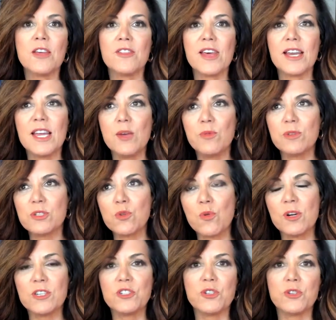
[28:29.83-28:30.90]
that he was
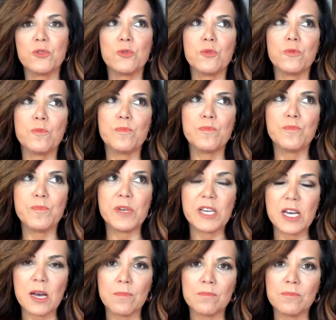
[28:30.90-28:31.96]
going to
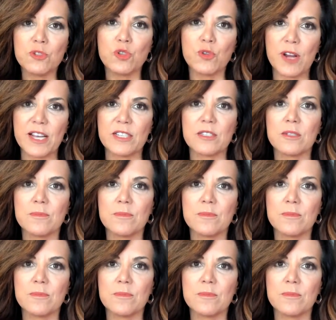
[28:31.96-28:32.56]
become trans.